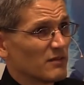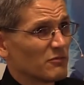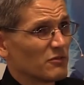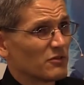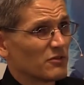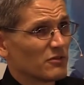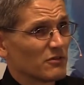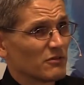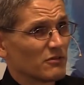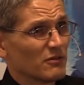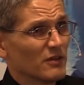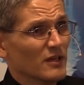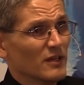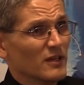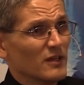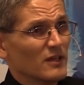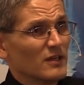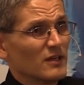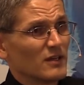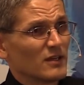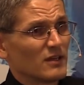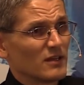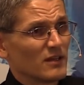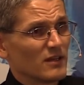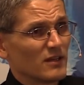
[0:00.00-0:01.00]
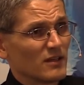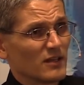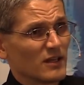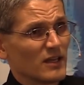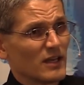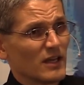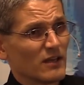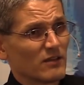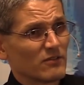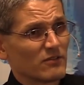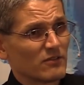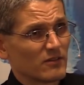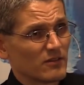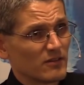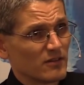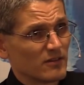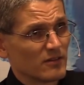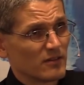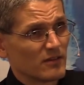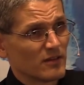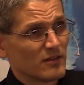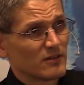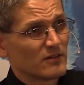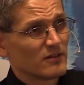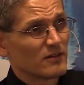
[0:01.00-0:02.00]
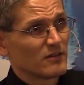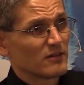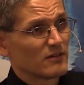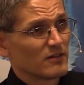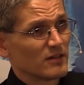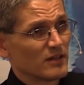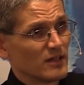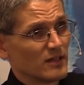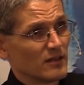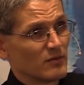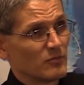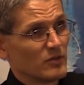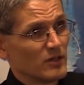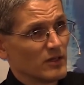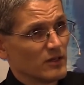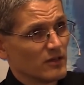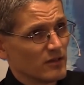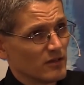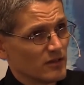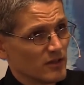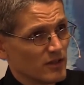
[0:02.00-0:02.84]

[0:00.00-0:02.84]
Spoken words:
So the guests at the center, they eat a meal, and